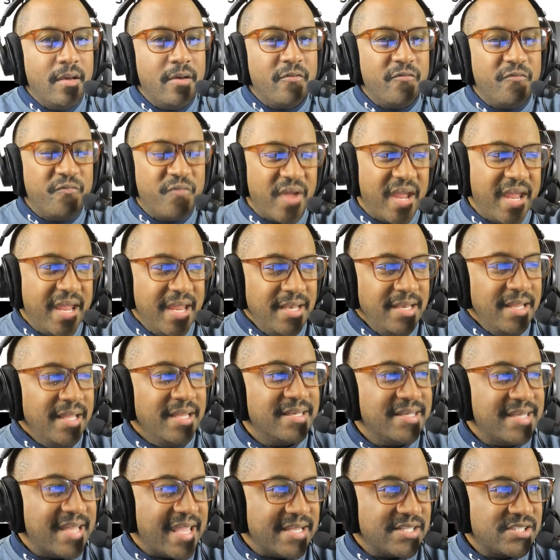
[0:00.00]
Fan
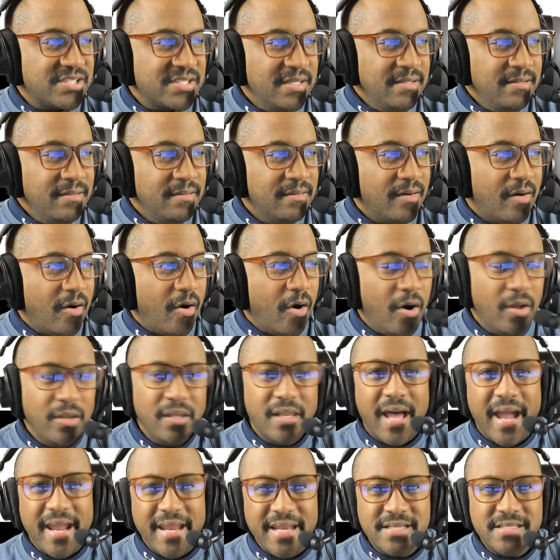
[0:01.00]
Nation, all
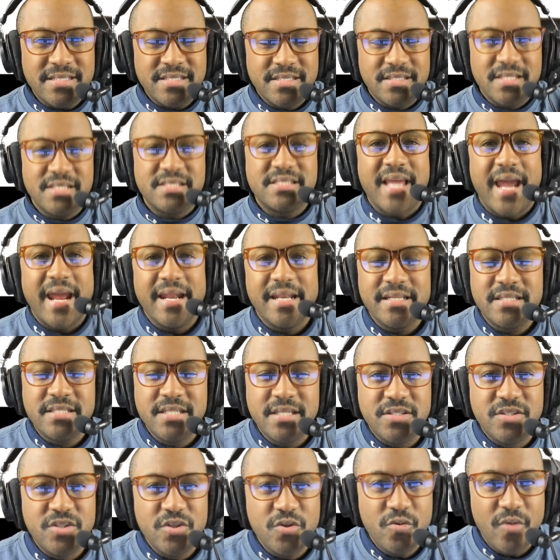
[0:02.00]
Lions, decided
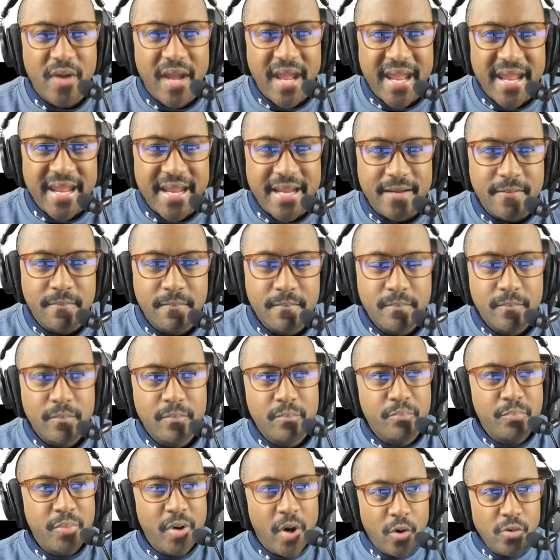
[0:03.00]
to do a
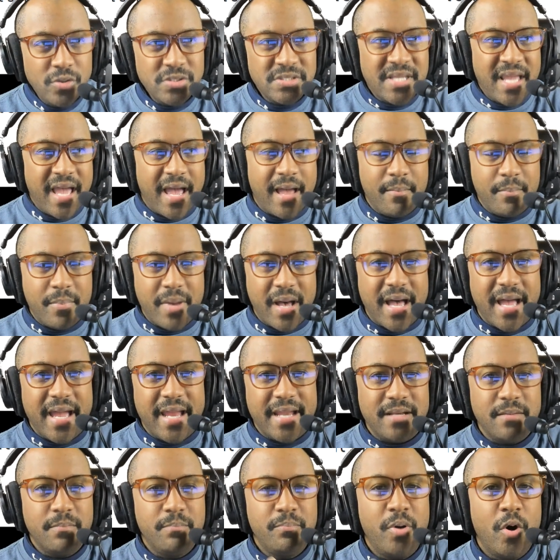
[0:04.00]

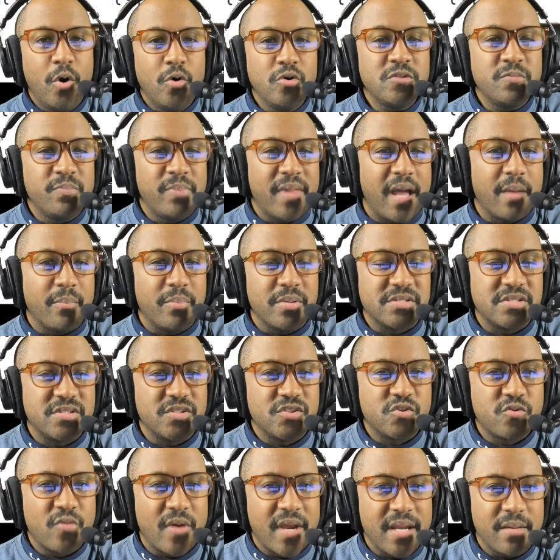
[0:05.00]
post-combine, post-blockbuster
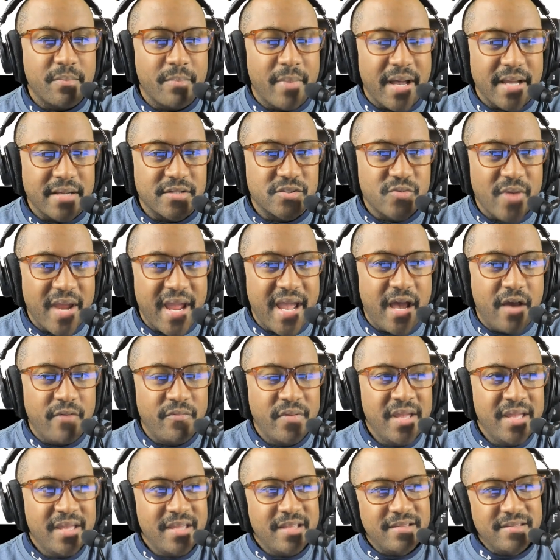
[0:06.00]
trade mock
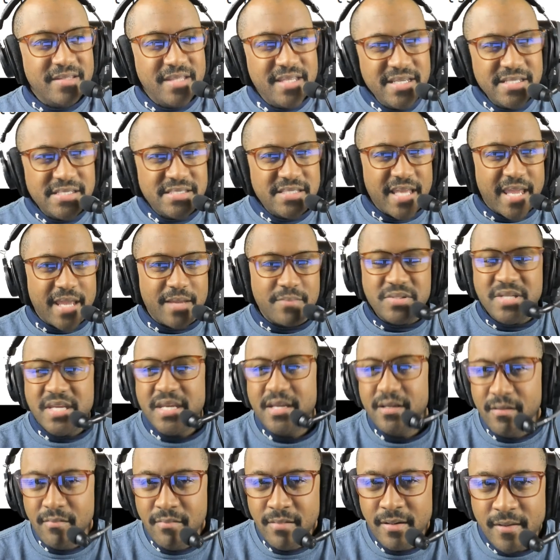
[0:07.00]
draft. These names
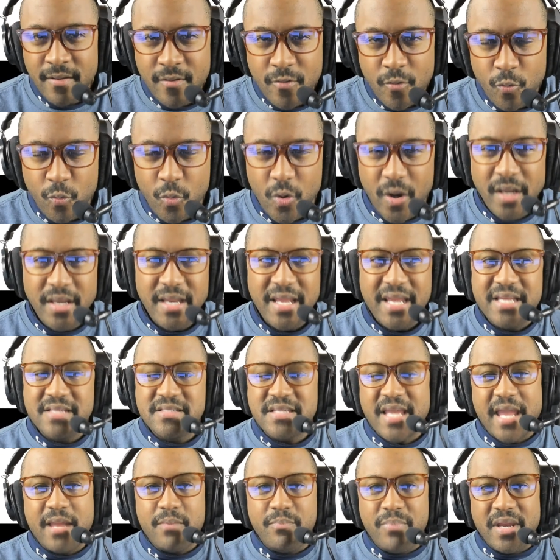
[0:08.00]
here, one
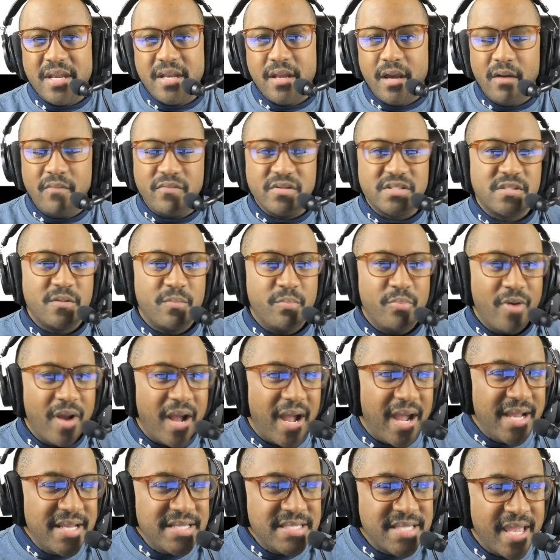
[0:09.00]
is a bit of a
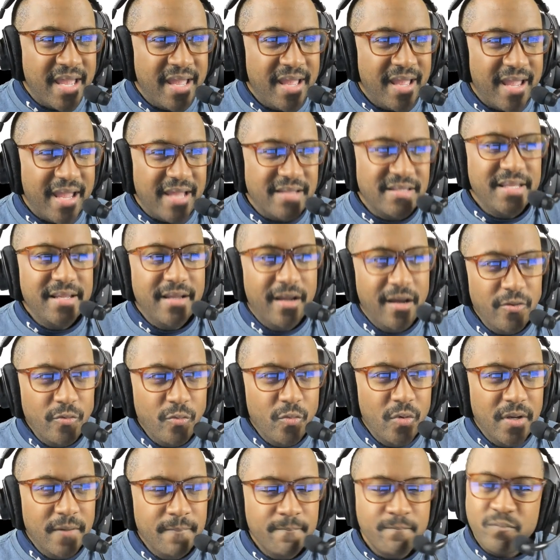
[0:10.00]
surprise, and the other
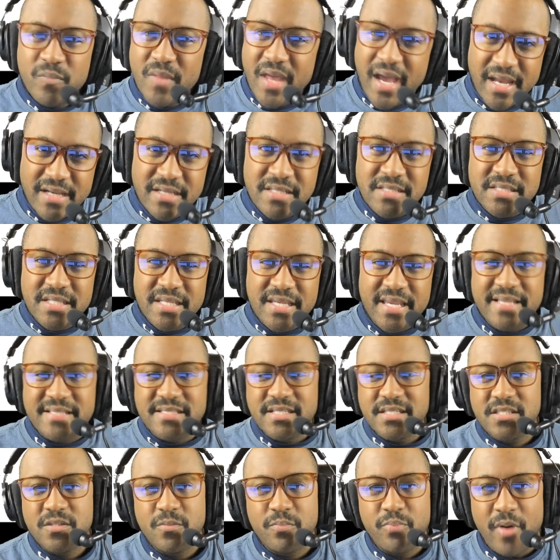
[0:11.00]
one, honestly, is
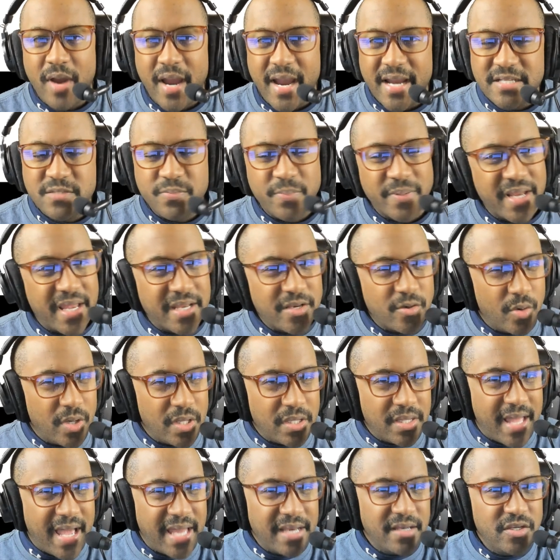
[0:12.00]
a surprise, but I know a
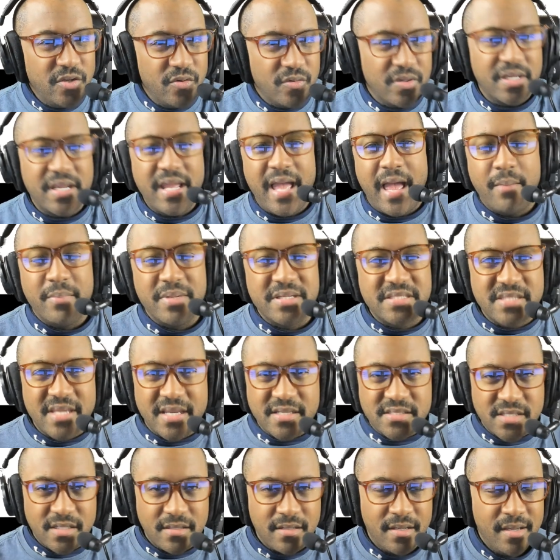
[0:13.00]
lot of you in the comment
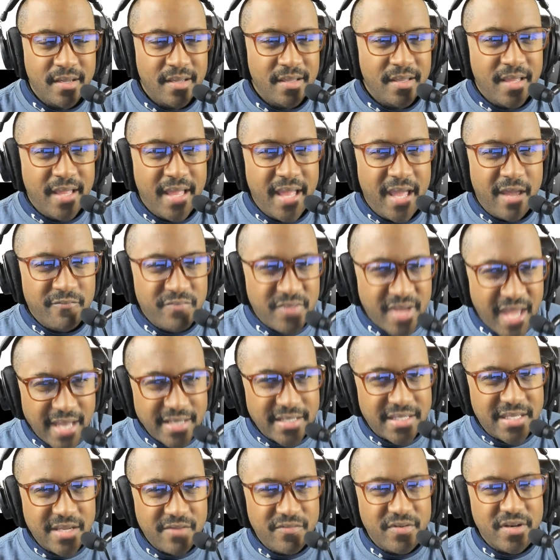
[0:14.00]
section have
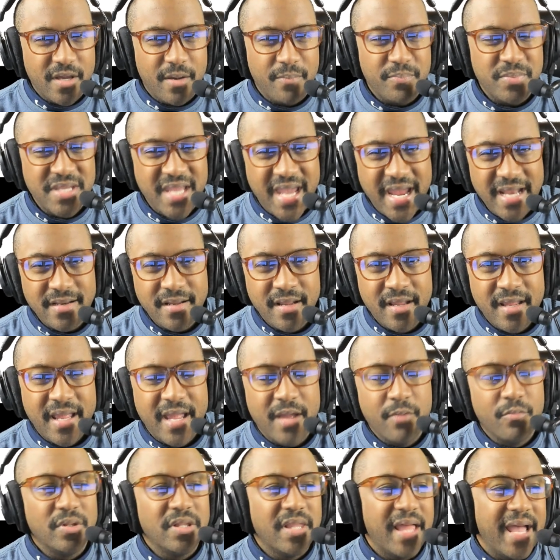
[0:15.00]
not given up yet
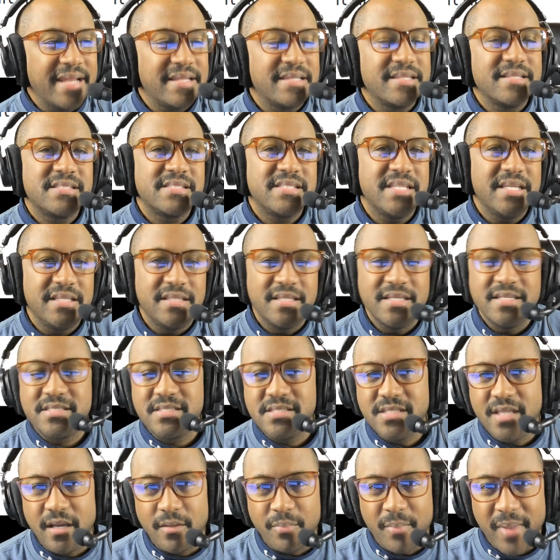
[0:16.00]
and would like to see this
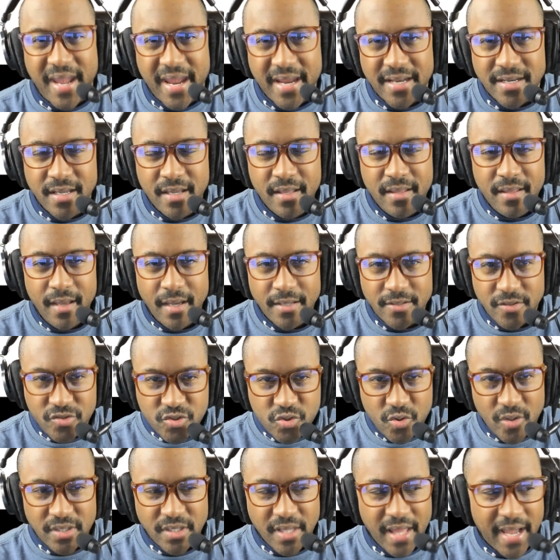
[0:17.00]
young man, a
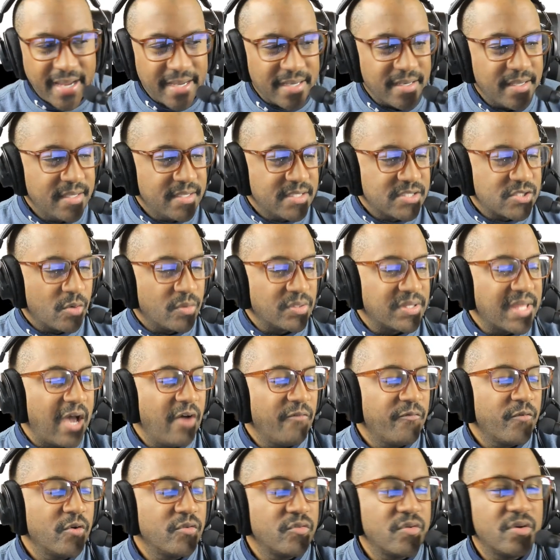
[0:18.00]
Detroit Lion. So
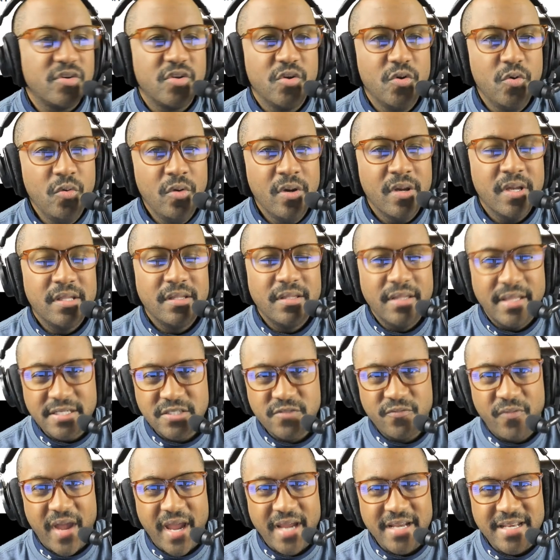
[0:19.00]
without further ado, let's
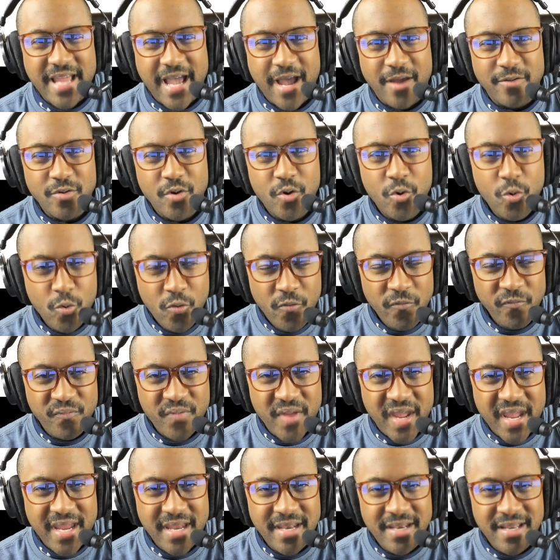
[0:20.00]
find out who
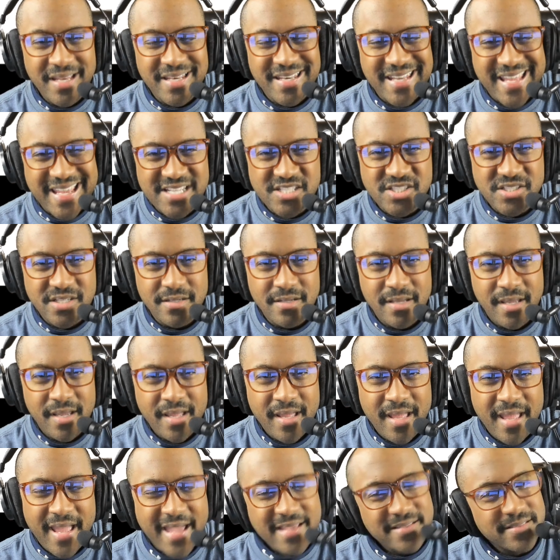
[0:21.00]
Fan Nation
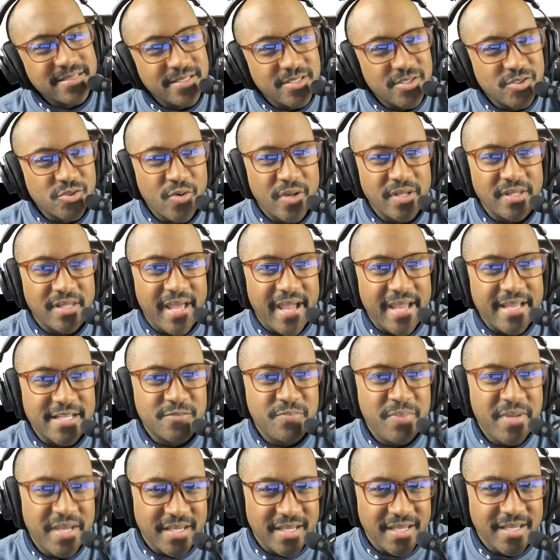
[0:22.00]
has the Detroit Lions
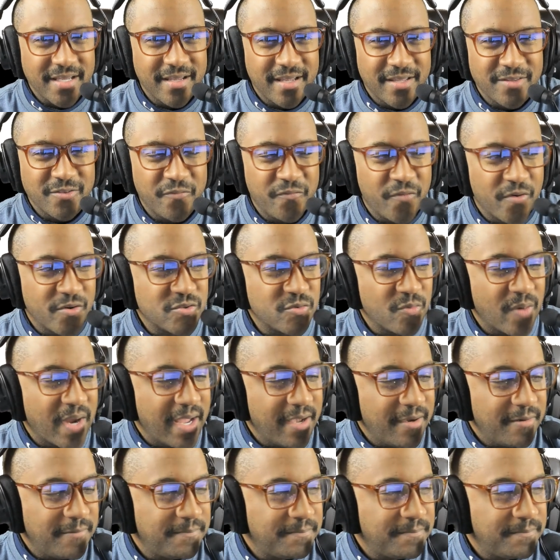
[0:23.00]
picking in the first round.